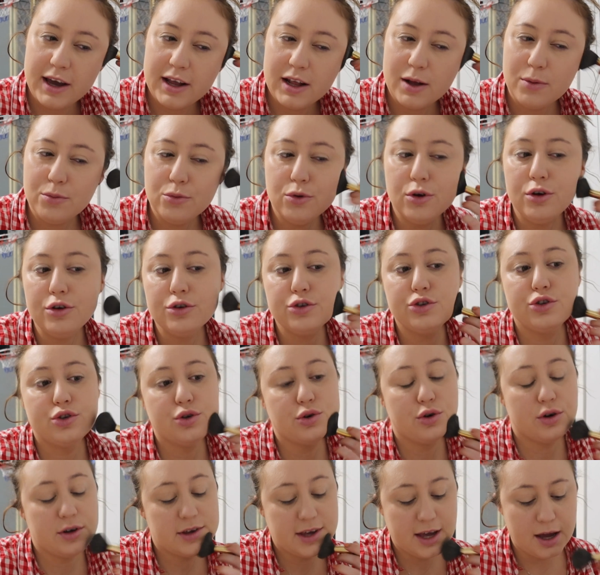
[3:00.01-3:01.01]
And I'm not
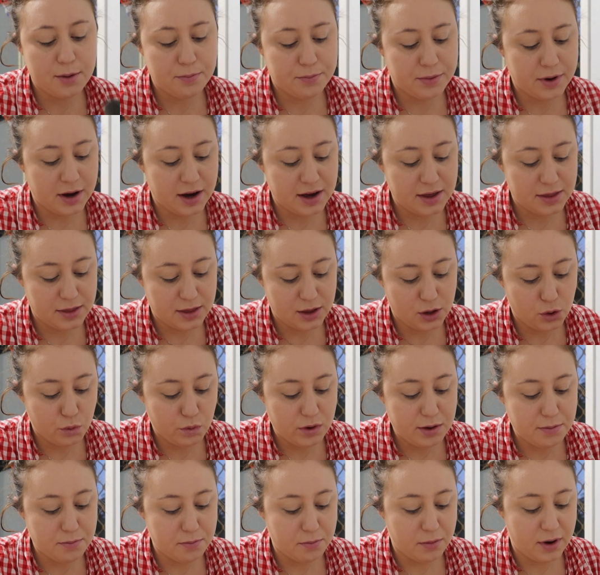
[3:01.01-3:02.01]
sure yet, but I think
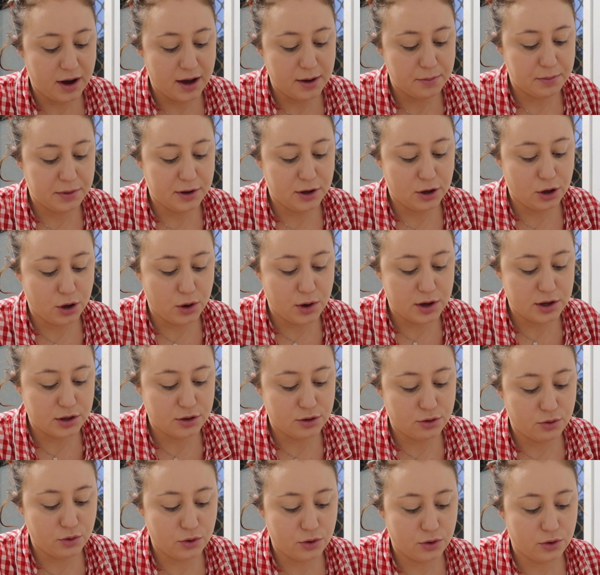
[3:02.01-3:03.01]
we might be going
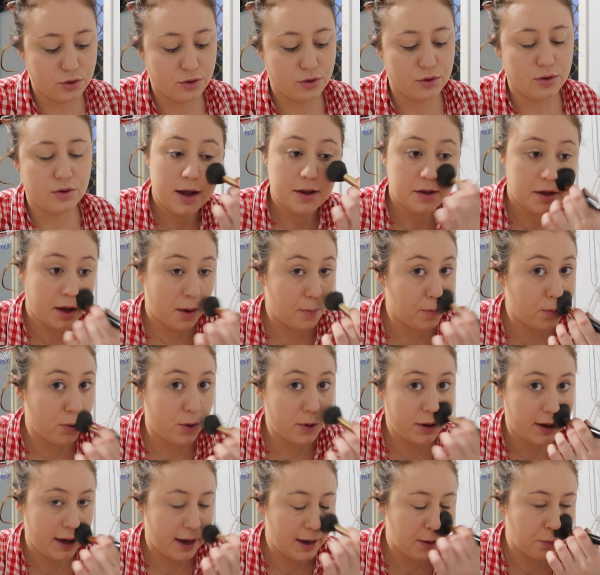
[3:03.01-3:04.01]
to a
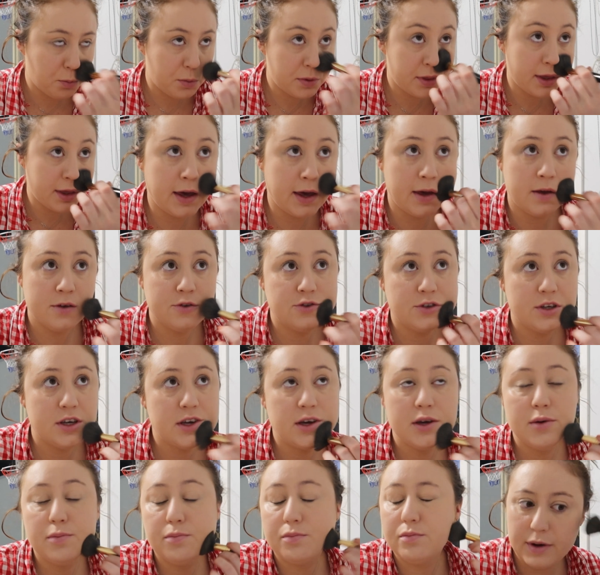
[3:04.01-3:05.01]
netball game
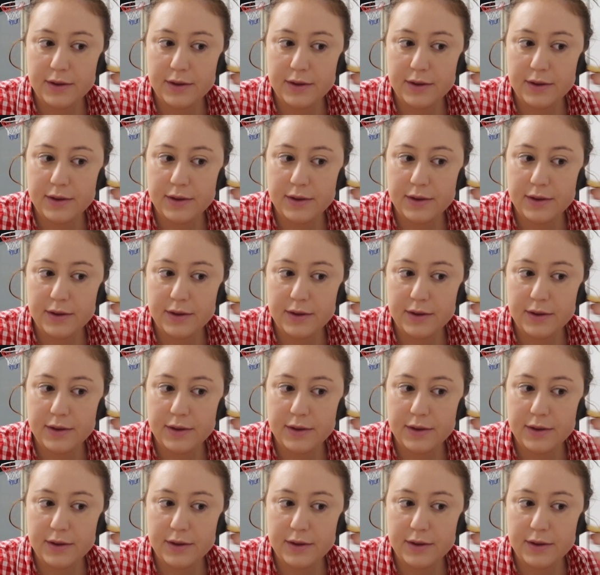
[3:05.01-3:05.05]
Angie,